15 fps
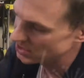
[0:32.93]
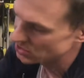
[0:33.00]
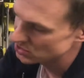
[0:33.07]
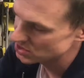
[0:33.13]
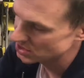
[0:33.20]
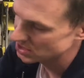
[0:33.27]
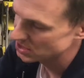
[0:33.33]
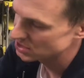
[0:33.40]

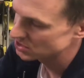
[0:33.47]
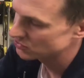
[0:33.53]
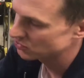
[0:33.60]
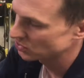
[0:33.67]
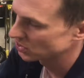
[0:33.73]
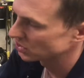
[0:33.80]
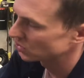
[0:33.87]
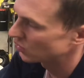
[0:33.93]
using these for
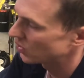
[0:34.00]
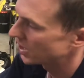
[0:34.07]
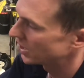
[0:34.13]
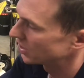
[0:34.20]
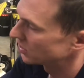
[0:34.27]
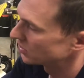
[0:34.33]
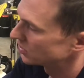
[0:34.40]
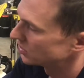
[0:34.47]
a little
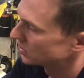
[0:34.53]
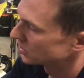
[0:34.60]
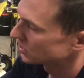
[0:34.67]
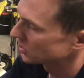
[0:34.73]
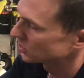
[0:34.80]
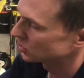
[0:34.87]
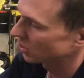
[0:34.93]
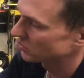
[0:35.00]
while
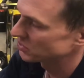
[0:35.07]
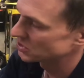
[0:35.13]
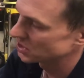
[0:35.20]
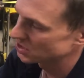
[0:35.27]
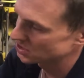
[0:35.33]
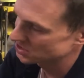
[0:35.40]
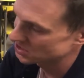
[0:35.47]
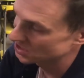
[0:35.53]
to sharpen
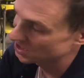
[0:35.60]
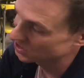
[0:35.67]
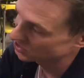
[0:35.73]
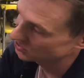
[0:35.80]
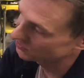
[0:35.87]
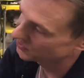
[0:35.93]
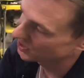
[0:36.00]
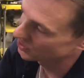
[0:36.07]
tungsten. I
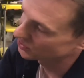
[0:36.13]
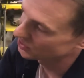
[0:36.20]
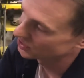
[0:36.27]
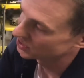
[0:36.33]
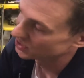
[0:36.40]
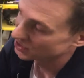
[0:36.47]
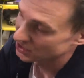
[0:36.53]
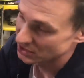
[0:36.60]
actually found
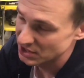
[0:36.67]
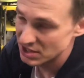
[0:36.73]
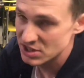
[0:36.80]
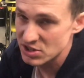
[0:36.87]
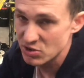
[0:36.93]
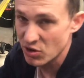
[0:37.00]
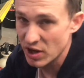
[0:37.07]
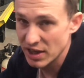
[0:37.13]

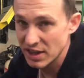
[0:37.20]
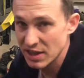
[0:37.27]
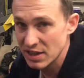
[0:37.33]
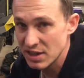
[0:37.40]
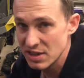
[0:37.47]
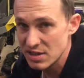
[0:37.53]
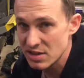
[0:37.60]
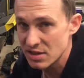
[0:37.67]
this grinding
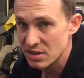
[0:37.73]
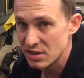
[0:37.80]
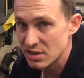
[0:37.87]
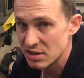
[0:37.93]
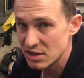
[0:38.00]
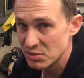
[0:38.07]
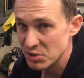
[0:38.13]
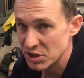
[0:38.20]
disc
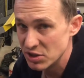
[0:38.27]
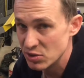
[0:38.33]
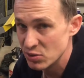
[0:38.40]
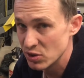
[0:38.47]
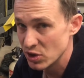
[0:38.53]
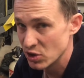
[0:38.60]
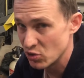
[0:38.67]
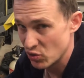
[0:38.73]
to be
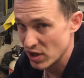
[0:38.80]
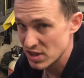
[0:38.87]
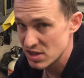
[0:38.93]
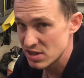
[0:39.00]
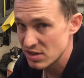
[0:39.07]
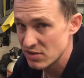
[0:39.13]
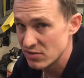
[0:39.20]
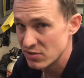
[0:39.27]
too
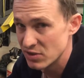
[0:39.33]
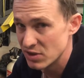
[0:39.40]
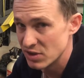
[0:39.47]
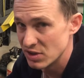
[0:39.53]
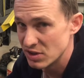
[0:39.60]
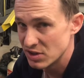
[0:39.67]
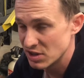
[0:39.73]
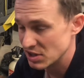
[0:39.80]
aggressive
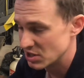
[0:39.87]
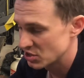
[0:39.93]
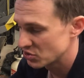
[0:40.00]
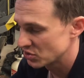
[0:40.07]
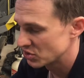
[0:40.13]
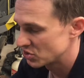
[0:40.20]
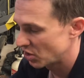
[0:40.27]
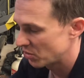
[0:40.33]
to
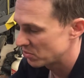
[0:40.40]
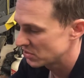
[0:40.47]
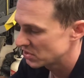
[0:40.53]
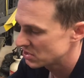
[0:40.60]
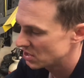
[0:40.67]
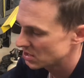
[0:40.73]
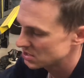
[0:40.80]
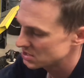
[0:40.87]
initially sharpen the
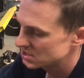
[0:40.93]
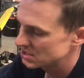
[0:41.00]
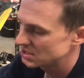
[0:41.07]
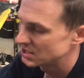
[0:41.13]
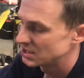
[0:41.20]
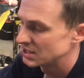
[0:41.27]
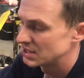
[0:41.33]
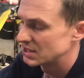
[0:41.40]
tungsten,
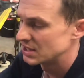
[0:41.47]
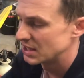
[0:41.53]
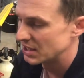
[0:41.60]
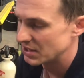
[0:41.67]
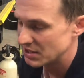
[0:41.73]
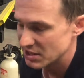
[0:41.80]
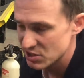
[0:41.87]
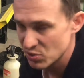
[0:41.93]

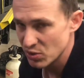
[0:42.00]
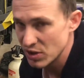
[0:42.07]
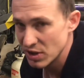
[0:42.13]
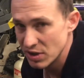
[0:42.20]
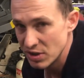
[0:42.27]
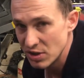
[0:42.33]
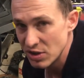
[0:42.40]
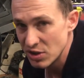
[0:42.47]
and this
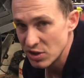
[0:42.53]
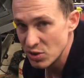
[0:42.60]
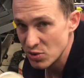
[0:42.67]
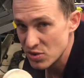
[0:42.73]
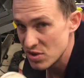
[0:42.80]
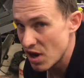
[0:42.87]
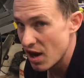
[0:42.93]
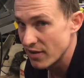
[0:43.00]
one too
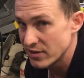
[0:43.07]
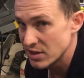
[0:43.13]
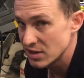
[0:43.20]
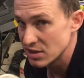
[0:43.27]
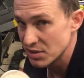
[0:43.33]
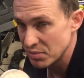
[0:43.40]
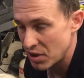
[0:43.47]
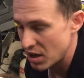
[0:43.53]
soft
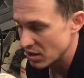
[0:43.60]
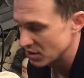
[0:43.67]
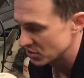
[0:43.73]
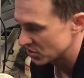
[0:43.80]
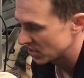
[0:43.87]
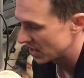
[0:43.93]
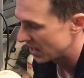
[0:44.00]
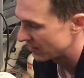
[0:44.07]
to
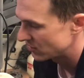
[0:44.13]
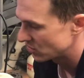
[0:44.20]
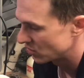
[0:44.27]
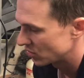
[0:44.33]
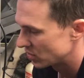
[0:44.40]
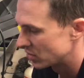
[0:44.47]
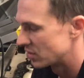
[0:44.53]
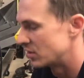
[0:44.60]
polish it
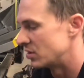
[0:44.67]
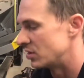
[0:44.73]
afterward.